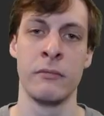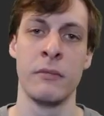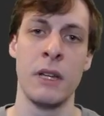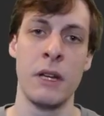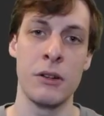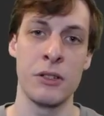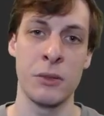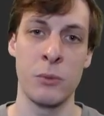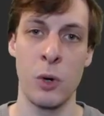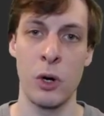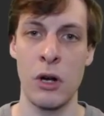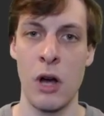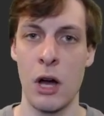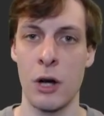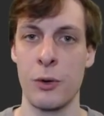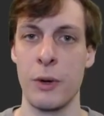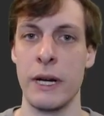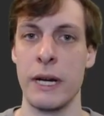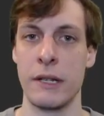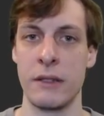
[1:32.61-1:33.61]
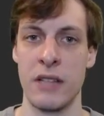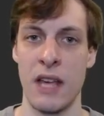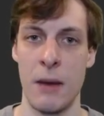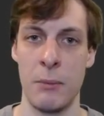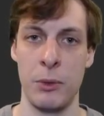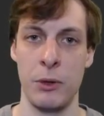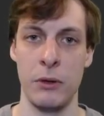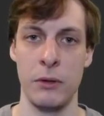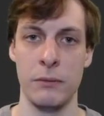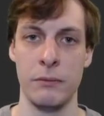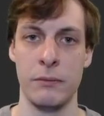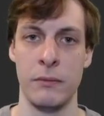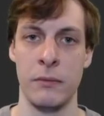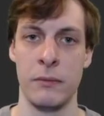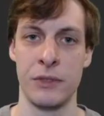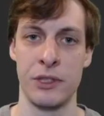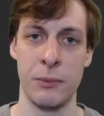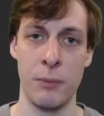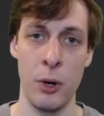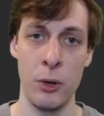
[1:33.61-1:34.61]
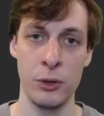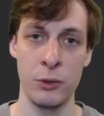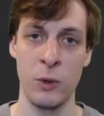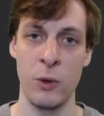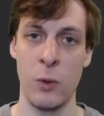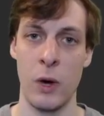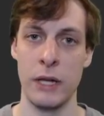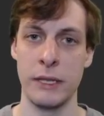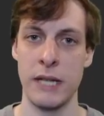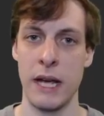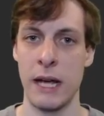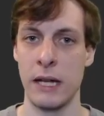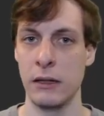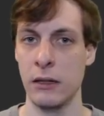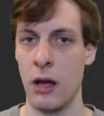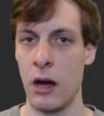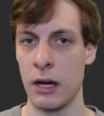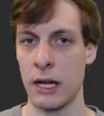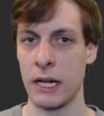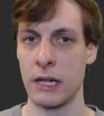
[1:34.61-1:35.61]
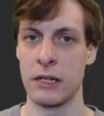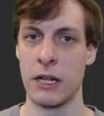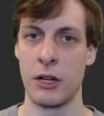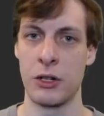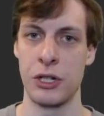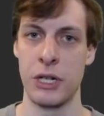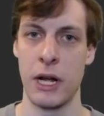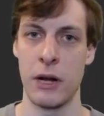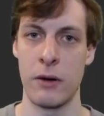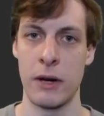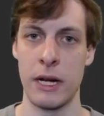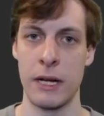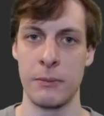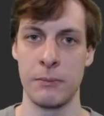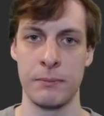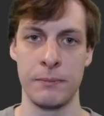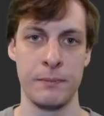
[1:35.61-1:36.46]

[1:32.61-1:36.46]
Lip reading: Here's a more concrete example. Suppose we want a logging dictionary.